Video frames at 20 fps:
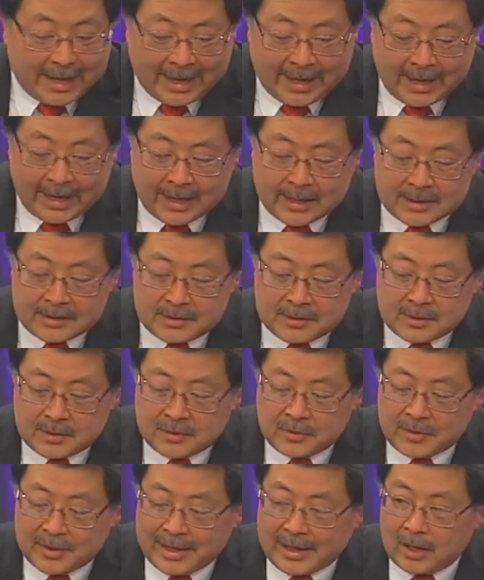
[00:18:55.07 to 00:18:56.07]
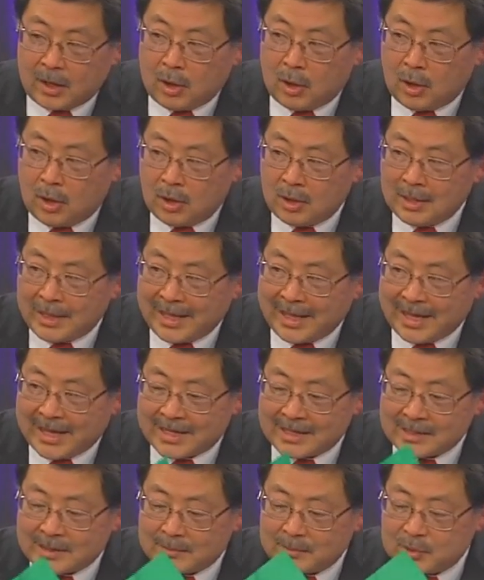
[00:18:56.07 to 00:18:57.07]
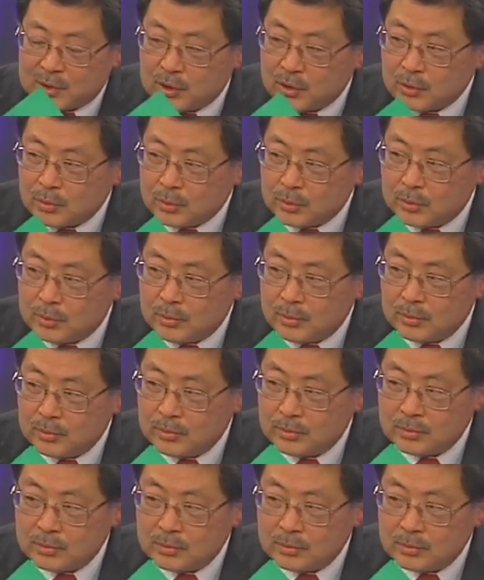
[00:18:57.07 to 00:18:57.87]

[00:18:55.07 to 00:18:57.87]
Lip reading: And they all add up to